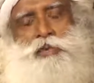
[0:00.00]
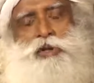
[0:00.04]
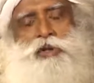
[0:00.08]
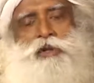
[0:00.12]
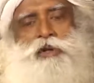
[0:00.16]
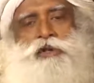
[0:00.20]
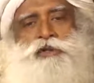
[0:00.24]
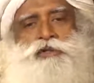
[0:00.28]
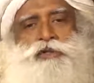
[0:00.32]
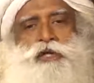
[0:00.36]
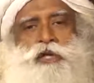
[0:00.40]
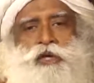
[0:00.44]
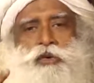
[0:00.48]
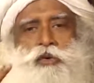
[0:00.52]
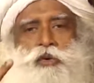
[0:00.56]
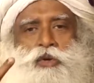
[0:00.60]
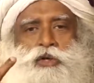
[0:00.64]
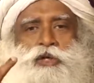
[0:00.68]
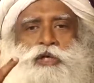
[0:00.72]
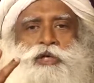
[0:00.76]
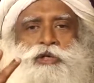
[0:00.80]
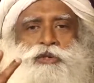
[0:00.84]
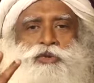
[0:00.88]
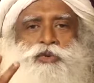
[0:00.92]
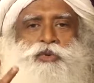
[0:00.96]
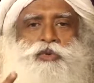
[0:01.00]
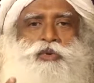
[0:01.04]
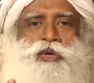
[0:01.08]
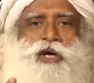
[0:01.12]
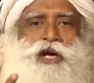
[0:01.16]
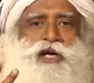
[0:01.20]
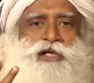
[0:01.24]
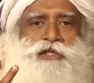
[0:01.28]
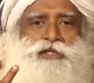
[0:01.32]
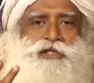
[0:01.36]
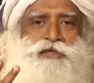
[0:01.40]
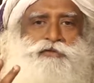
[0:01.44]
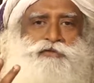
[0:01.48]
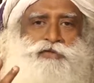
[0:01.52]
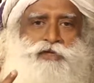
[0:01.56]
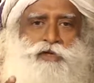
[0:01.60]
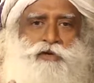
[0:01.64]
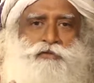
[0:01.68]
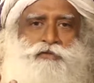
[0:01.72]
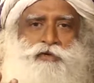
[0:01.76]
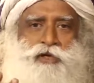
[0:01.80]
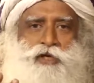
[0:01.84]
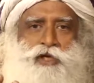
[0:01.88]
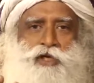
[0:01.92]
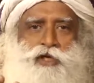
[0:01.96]
because there are only two kinds of
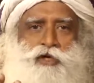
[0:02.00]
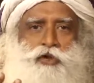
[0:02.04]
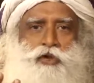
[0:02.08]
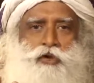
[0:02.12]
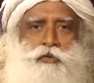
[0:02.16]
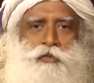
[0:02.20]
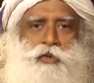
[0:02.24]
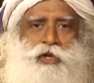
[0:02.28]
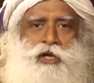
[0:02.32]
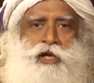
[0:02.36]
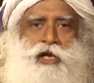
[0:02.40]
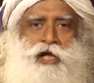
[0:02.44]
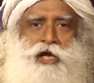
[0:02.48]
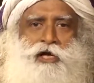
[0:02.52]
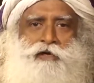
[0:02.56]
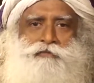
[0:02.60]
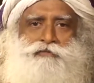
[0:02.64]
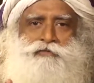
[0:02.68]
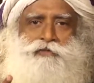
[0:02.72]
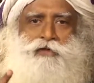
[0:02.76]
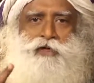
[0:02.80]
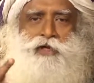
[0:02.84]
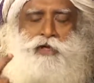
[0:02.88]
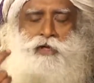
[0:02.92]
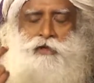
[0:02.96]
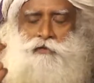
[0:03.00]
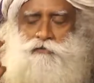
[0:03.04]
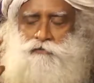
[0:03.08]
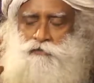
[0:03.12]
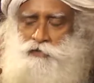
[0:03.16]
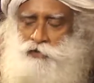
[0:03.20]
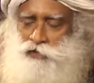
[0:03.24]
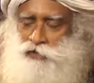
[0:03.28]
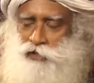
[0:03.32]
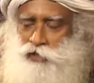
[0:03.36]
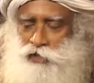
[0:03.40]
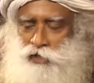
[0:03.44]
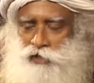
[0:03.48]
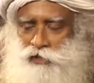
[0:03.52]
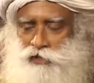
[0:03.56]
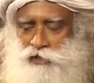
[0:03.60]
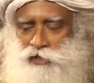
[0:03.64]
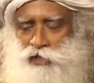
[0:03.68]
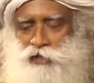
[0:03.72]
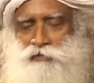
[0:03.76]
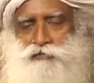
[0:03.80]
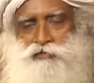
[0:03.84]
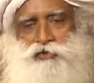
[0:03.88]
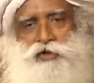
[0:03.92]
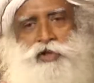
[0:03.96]
suffering in human life, physical
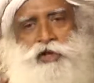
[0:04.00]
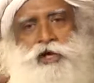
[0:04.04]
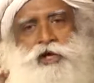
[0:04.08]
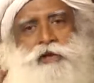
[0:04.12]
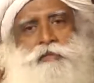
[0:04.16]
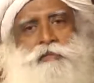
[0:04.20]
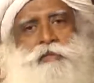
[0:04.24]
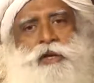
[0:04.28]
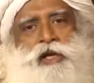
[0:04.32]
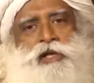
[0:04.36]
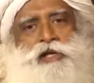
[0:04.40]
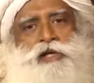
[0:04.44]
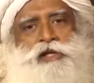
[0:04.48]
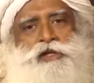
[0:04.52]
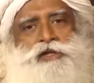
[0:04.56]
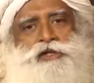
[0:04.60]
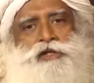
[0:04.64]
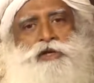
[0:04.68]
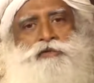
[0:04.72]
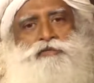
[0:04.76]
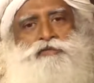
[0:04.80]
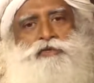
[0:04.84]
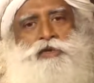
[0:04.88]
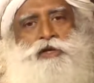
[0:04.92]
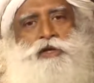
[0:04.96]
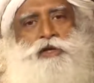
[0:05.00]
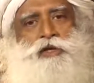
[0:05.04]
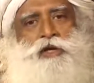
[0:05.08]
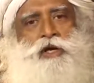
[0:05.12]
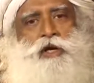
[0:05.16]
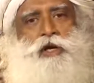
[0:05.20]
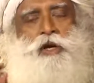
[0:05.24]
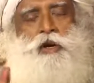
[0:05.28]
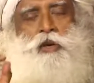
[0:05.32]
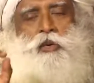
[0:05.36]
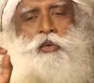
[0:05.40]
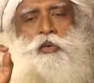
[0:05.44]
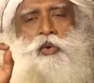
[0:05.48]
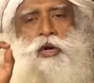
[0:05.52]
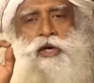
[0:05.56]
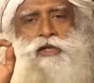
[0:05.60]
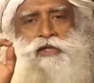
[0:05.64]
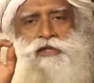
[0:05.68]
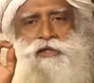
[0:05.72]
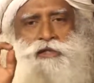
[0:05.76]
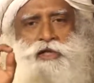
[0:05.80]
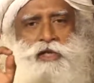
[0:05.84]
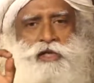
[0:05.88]
suffering and mental suffering. Once